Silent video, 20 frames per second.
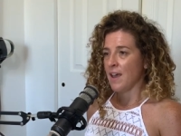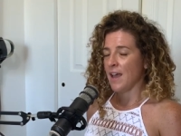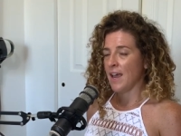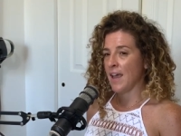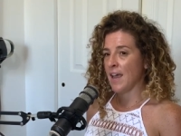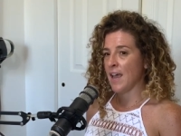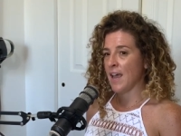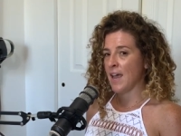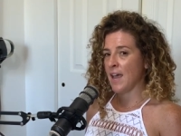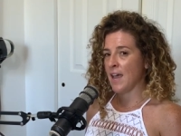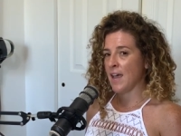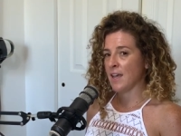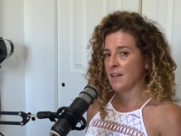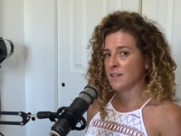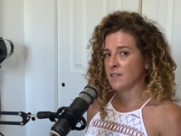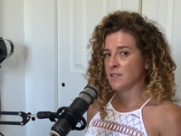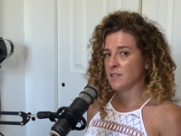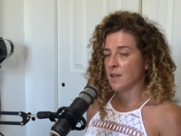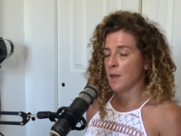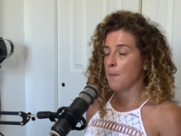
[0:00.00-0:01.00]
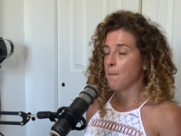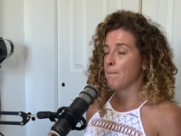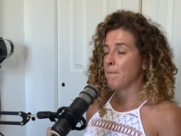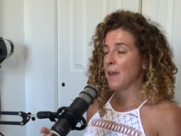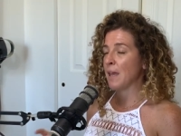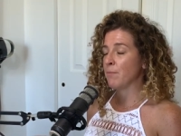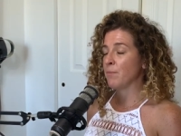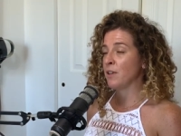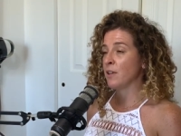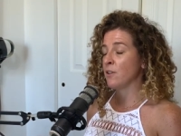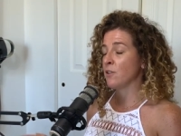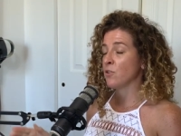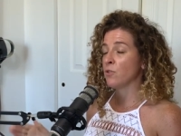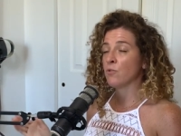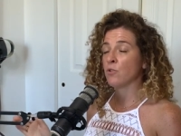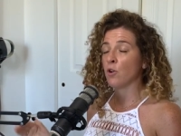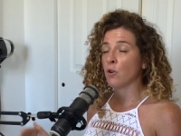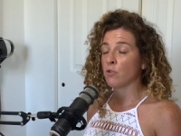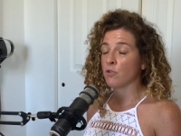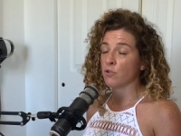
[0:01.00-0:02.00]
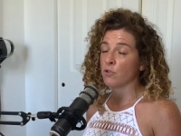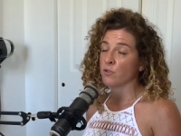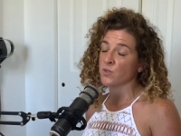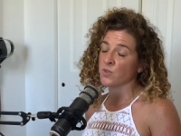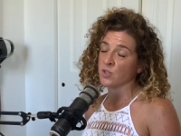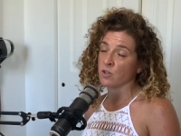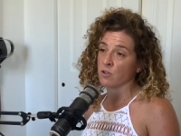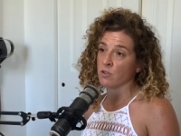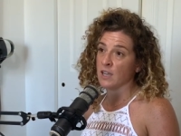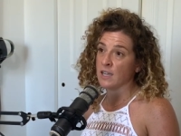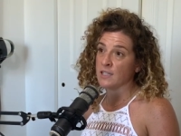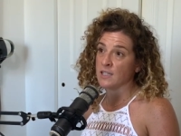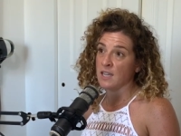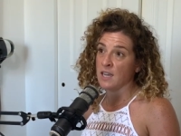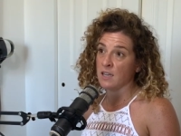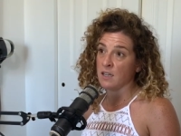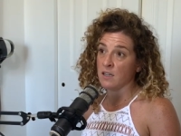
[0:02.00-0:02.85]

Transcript: and maybe you go cruise their LinkedIn.